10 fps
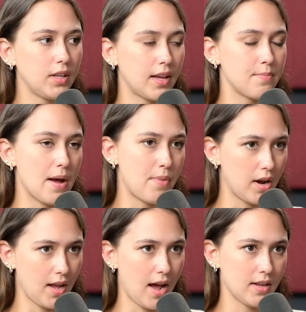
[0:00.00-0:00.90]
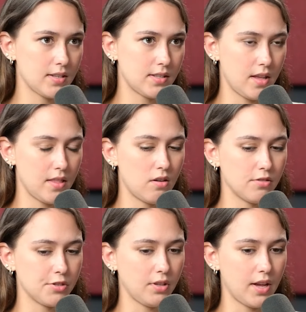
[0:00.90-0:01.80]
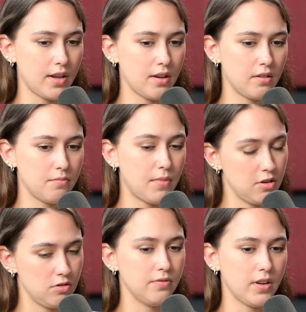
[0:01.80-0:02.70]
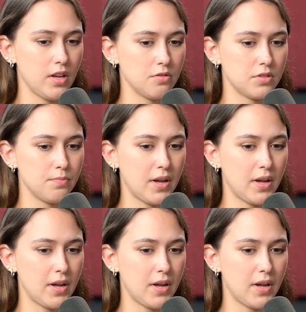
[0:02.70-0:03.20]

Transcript: really like my podcast and they also like my YouTube videos.